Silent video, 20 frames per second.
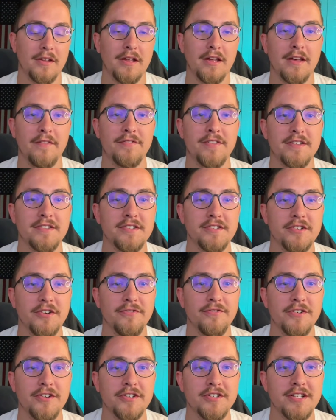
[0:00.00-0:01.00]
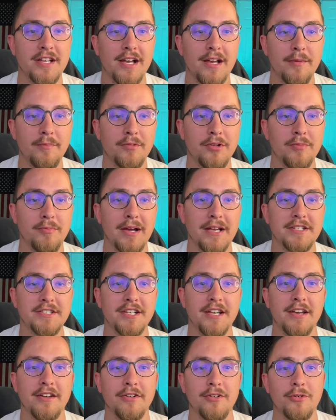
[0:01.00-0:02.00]
If this is your first time to my
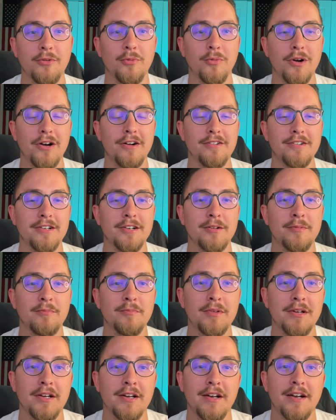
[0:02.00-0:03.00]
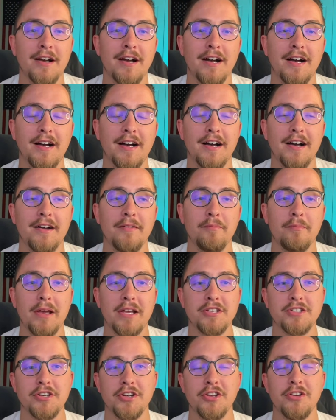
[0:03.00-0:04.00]
channel, welcome.
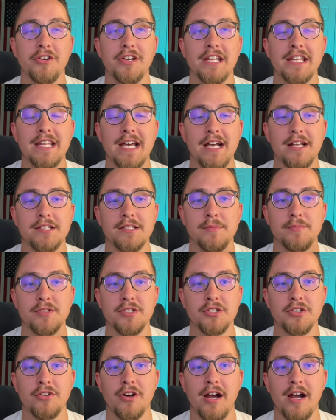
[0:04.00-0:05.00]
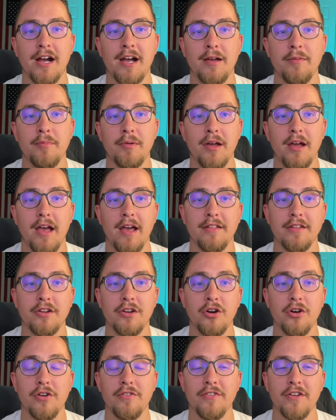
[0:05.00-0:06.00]
Make sure you hit that subscribe and the
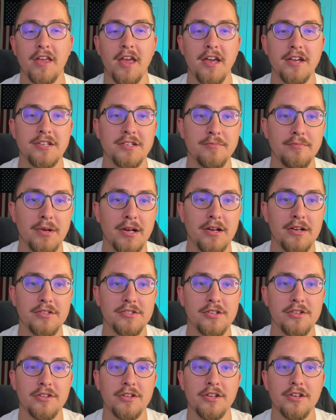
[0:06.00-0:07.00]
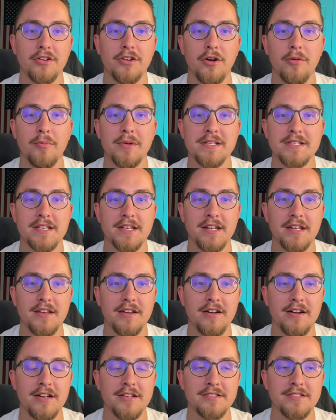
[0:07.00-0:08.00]
notification bell so that you don't miss any
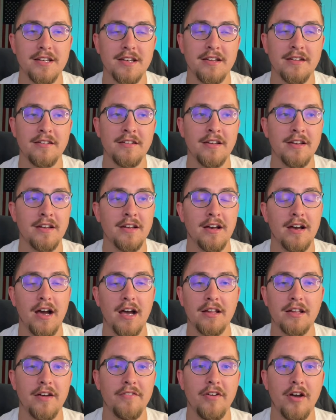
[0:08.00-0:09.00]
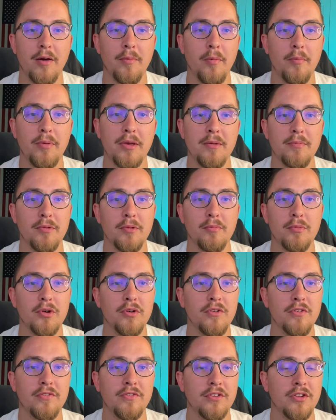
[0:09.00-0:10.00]
content. I love helping people
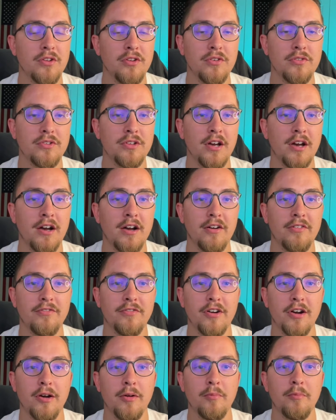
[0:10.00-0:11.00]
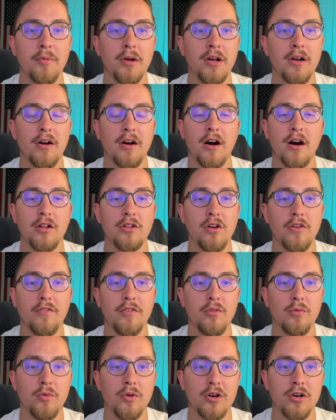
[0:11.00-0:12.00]
move to Utah from all
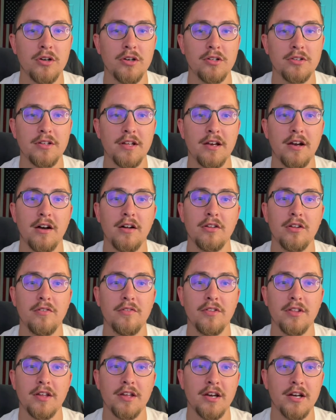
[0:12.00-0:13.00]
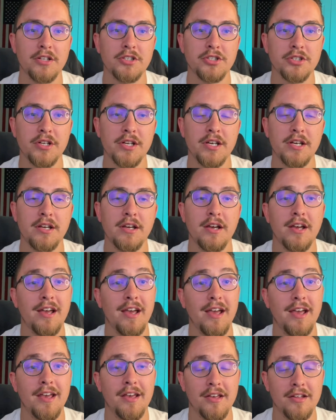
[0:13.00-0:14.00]
over the world, all over the country,
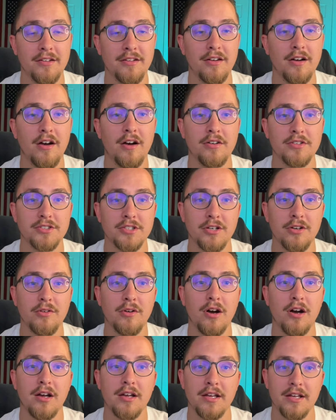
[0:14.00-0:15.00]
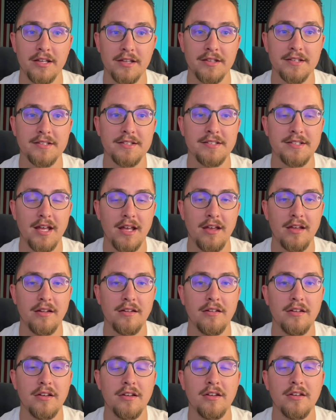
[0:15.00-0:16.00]
and also in the
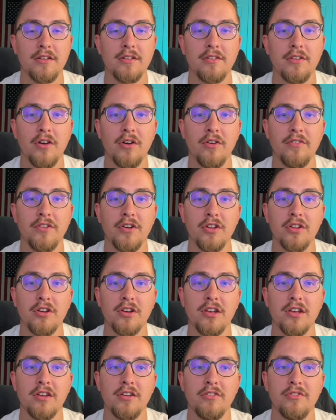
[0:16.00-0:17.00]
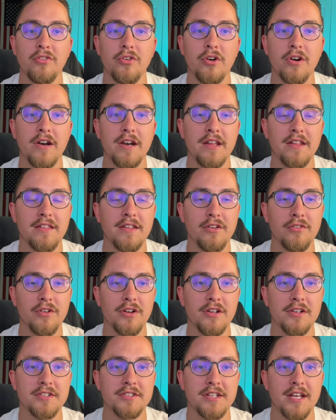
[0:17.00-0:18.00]
state. So if you're looking for anything
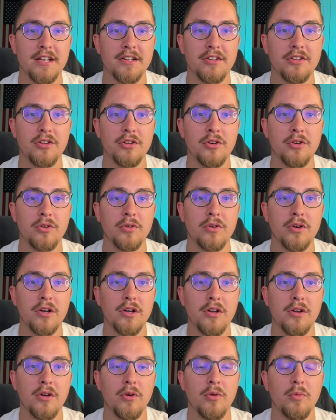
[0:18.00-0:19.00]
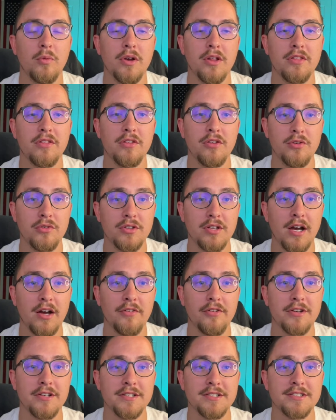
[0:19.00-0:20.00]
real estate to do with Utah
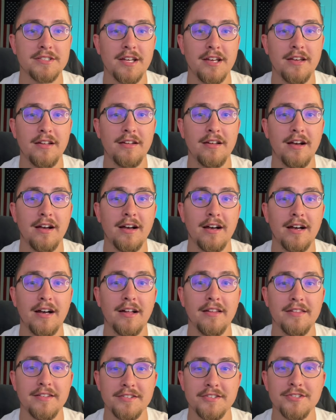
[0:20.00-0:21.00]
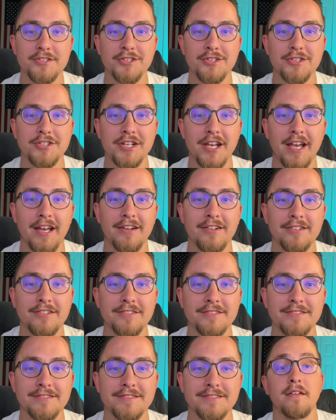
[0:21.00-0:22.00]
real estate, this is your channel.
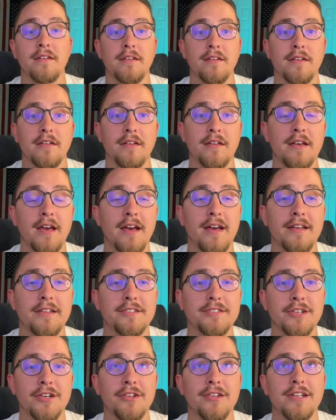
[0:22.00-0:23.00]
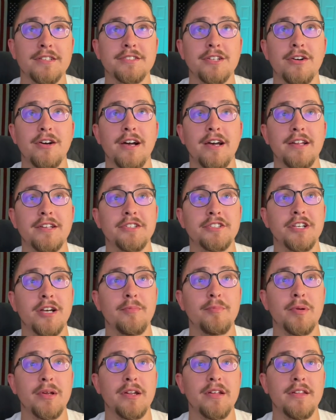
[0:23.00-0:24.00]
Okay, so let's go ahead and
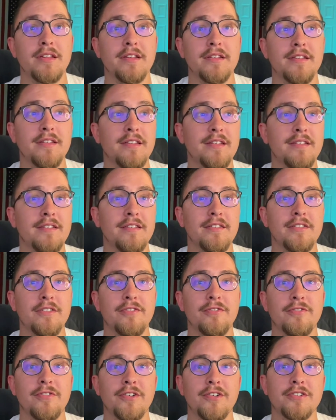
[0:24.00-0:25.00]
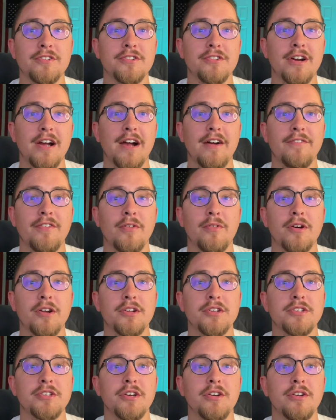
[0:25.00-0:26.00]
jump into this. This is the first graph I want
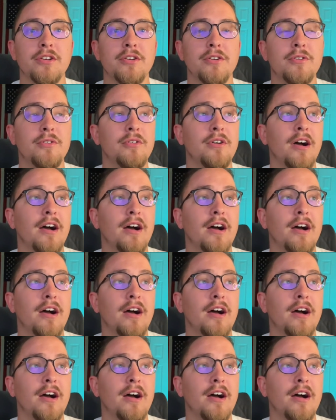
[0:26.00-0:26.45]
to show you.